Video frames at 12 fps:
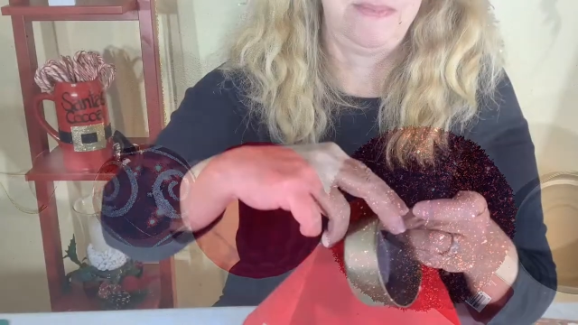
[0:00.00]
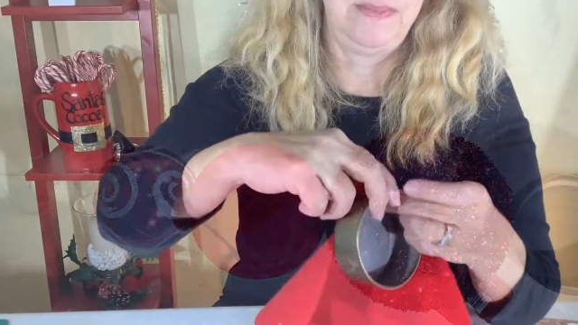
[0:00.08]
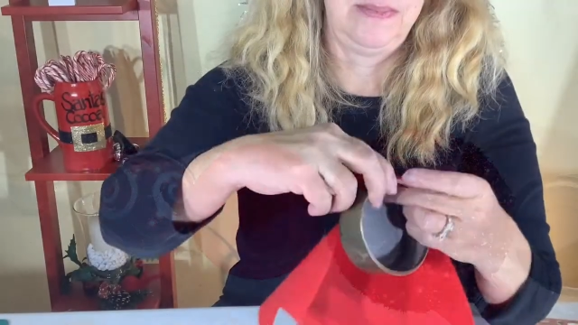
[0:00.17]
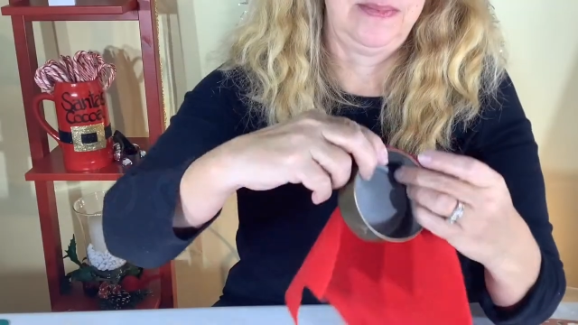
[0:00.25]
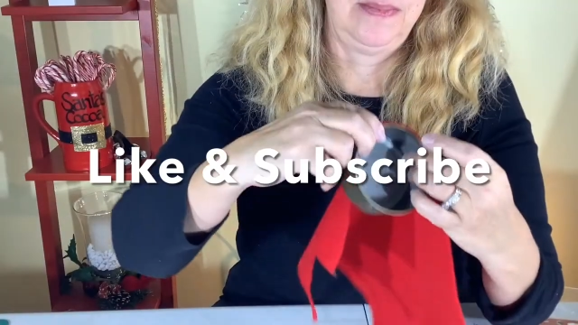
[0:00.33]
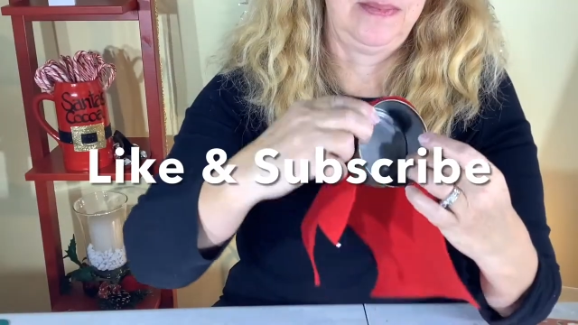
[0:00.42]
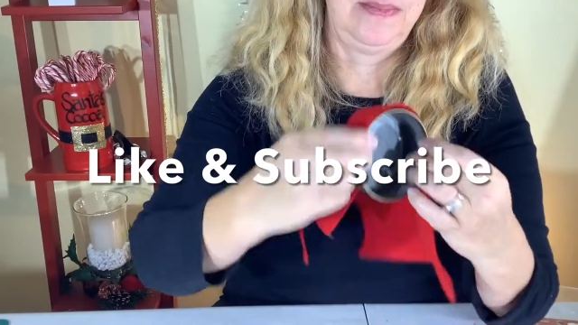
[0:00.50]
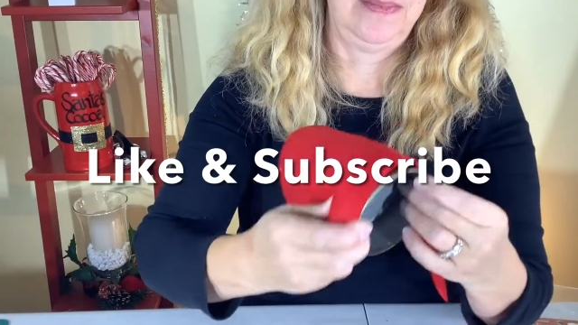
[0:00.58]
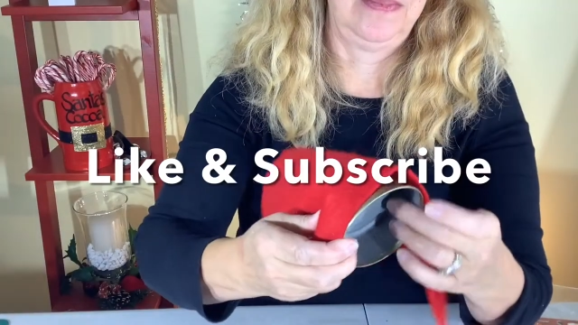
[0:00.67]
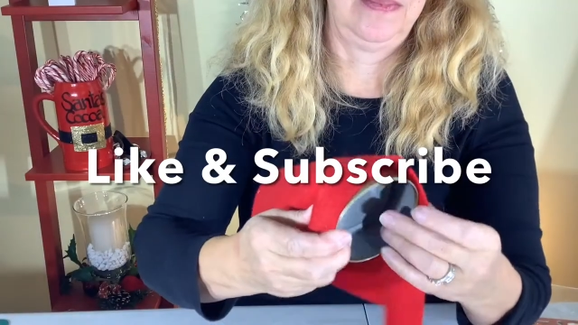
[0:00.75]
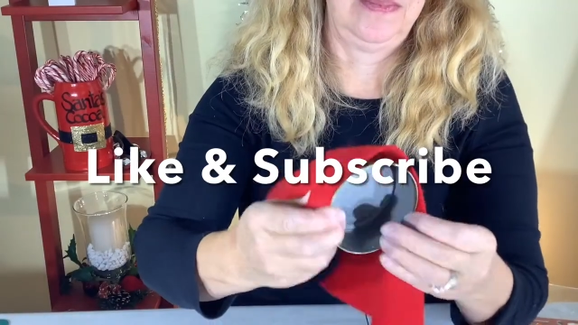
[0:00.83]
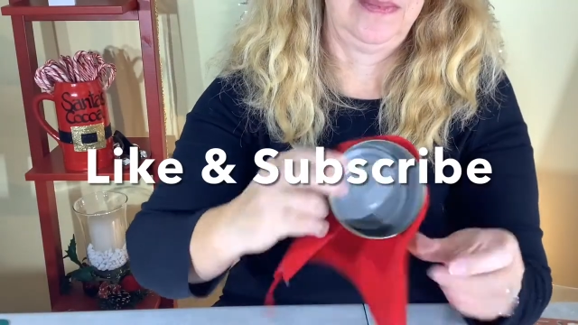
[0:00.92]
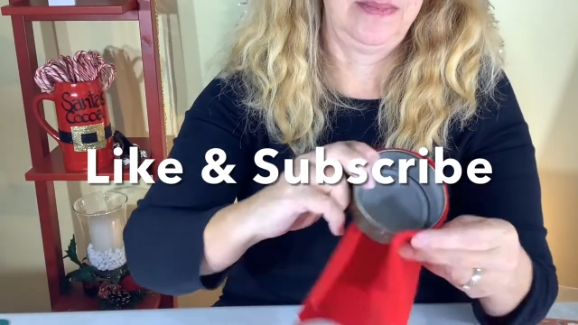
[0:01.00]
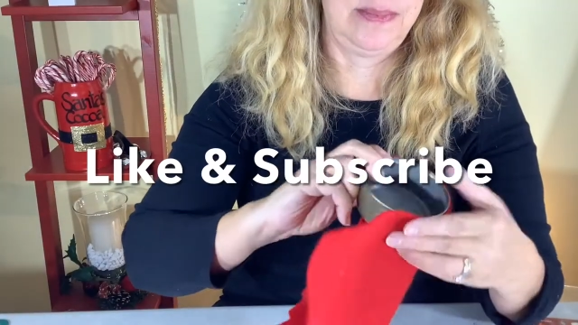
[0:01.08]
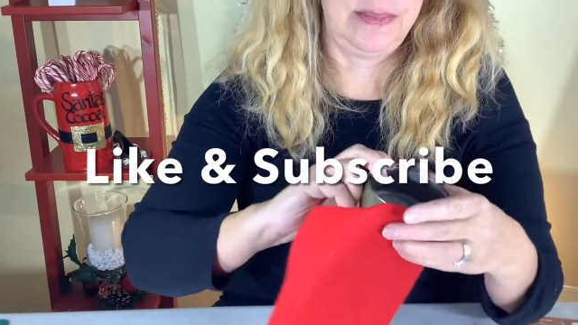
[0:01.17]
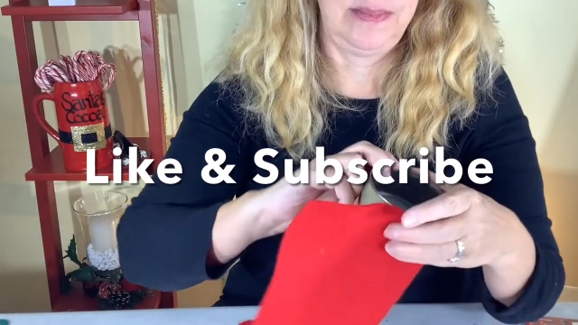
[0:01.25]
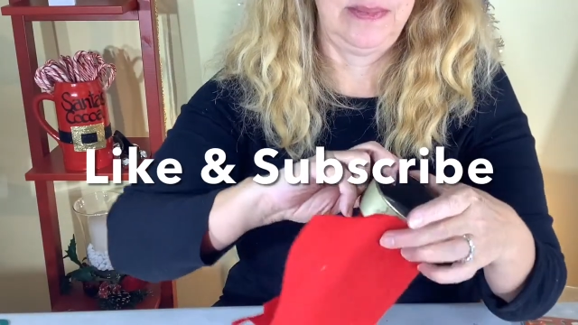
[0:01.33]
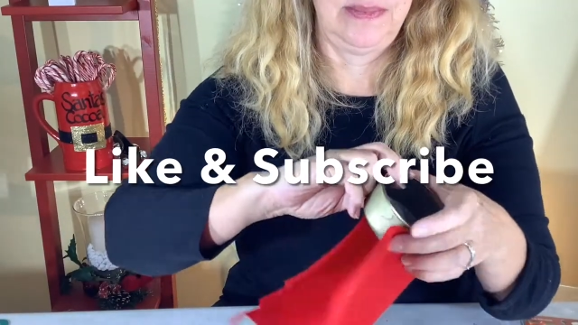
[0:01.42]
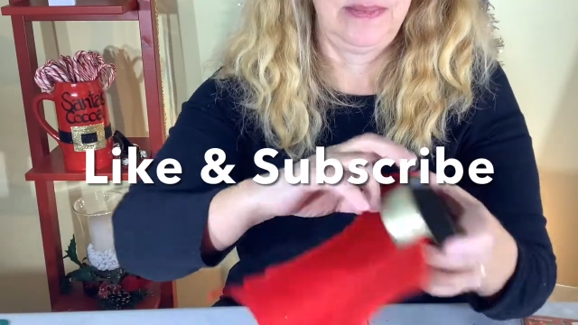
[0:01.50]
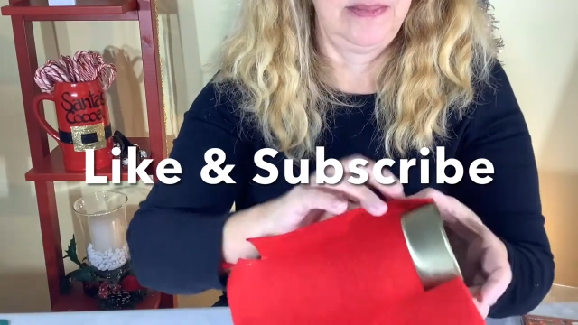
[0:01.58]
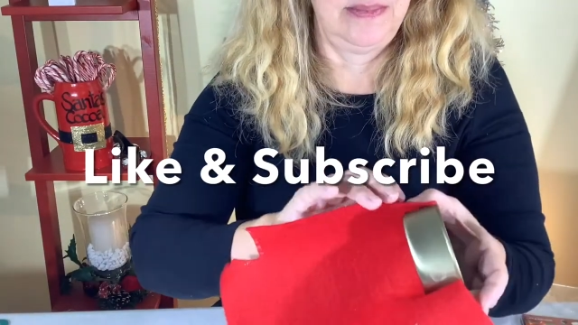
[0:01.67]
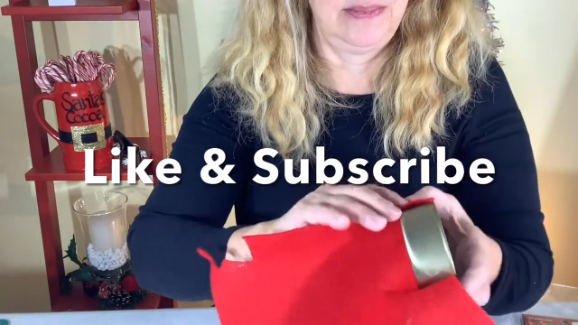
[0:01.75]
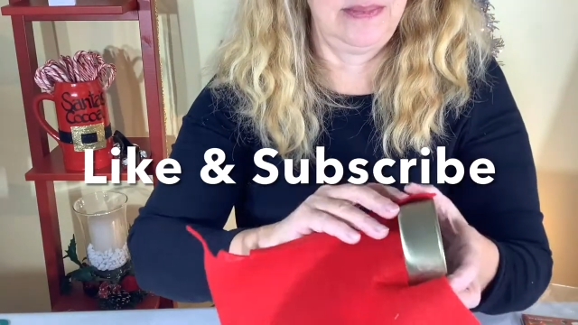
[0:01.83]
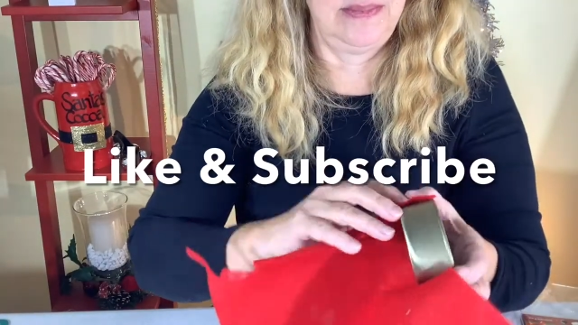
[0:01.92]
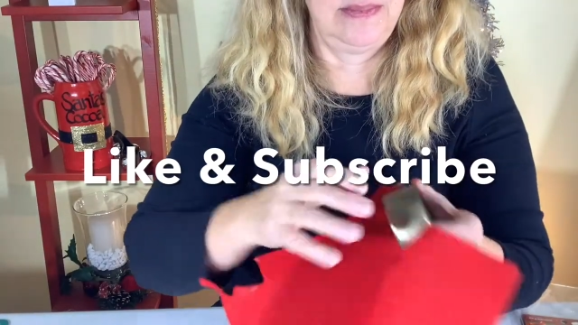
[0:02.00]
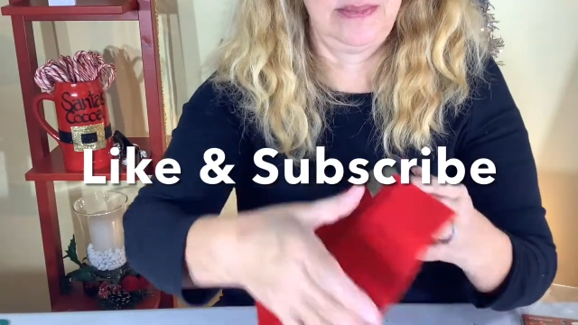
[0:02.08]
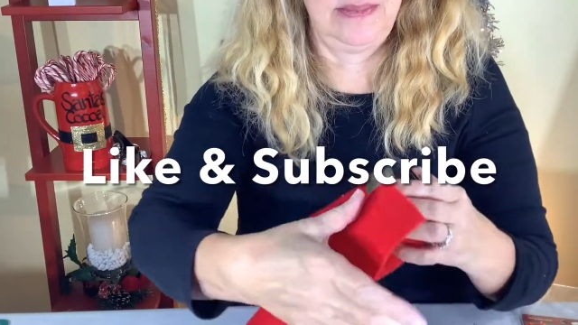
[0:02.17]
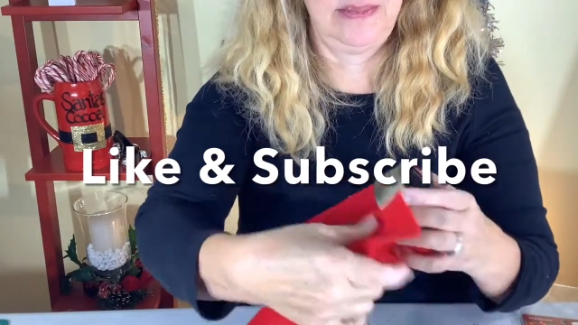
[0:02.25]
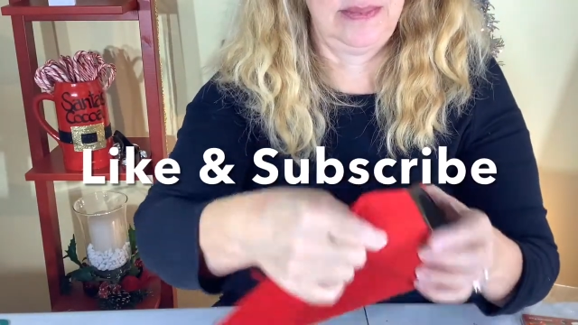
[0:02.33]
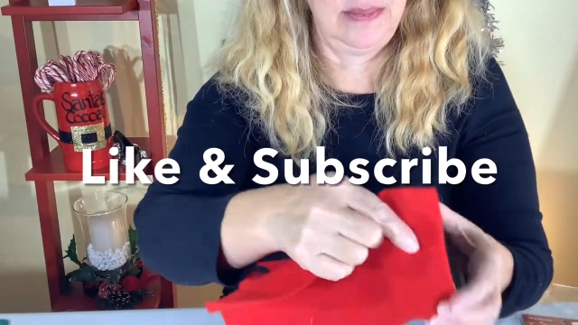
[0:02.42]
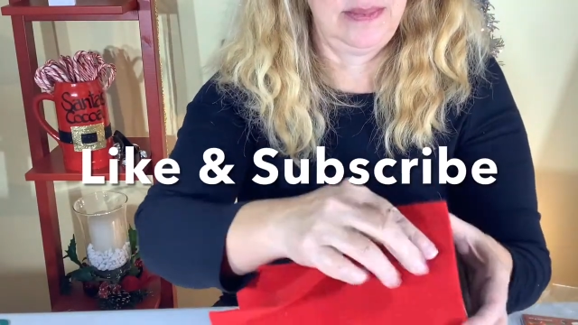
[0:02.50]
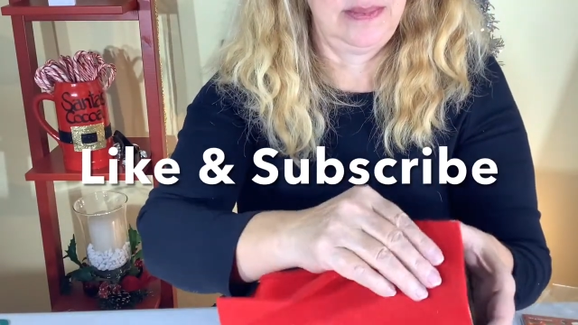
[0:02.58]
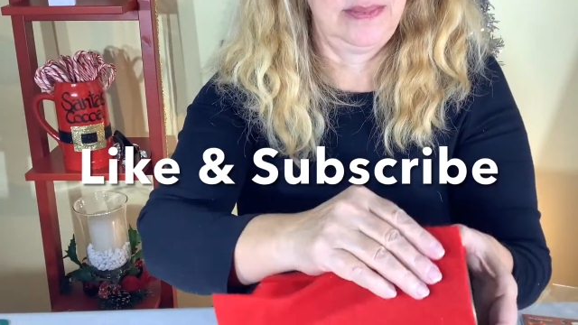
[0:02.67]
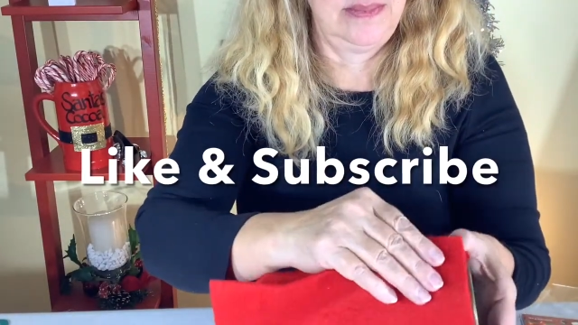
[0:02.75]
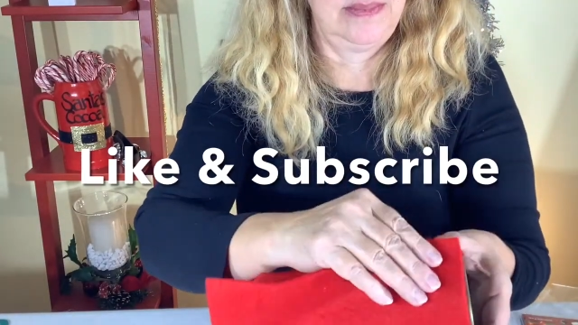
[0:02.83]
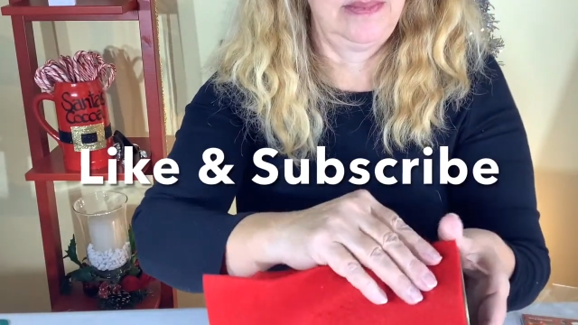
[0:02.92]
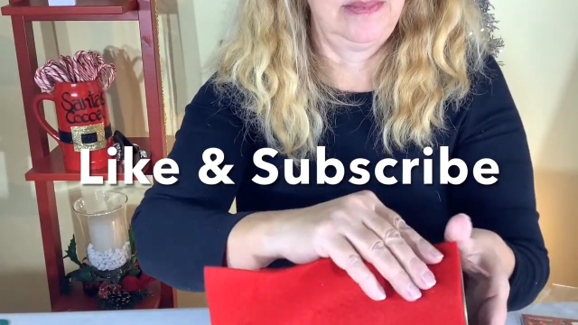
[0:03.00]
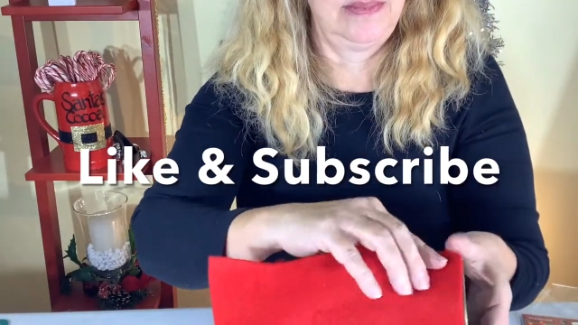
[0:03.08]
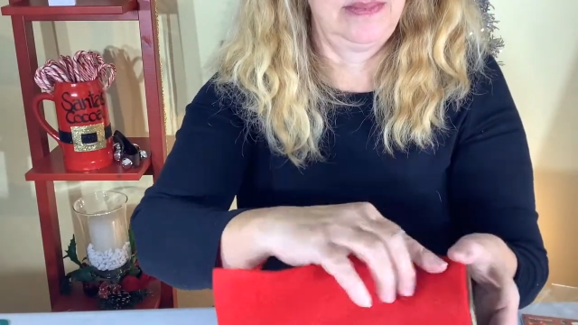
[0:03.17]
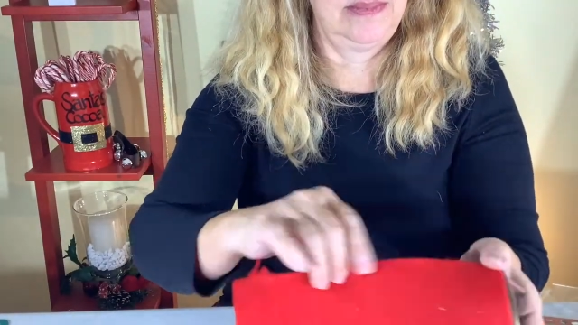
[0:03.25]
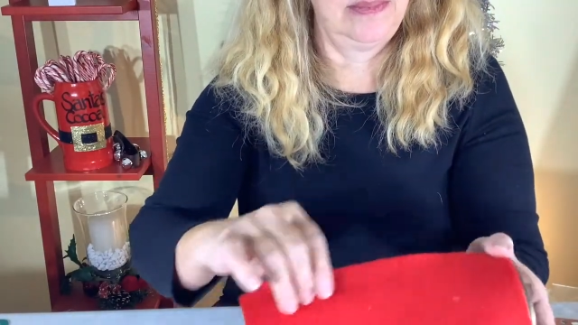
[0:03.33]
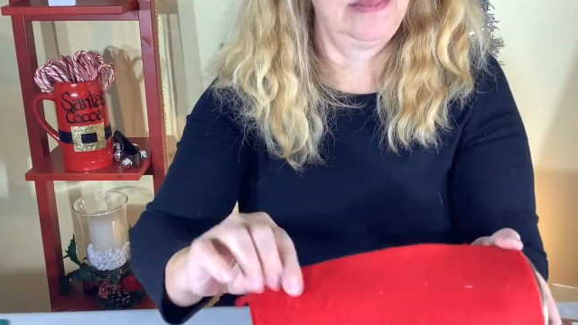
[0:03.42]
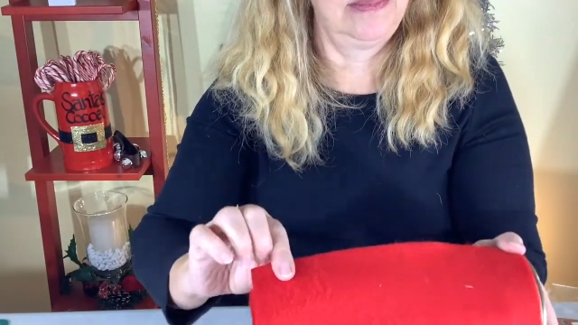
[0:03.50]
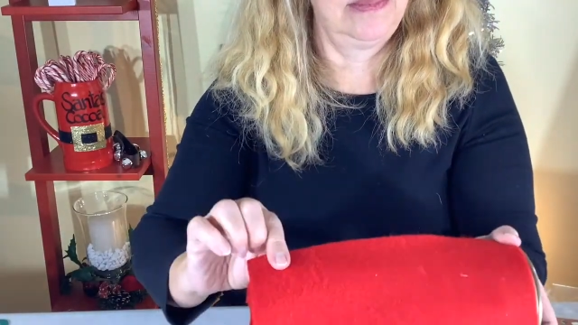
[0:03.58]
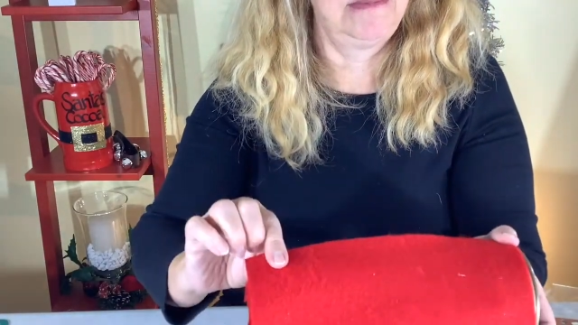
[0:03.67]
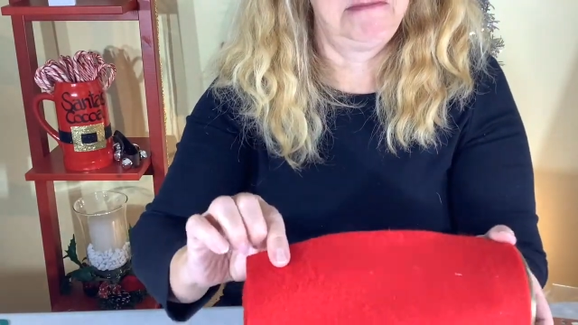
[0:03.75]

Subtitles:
[unreadable: no face in view]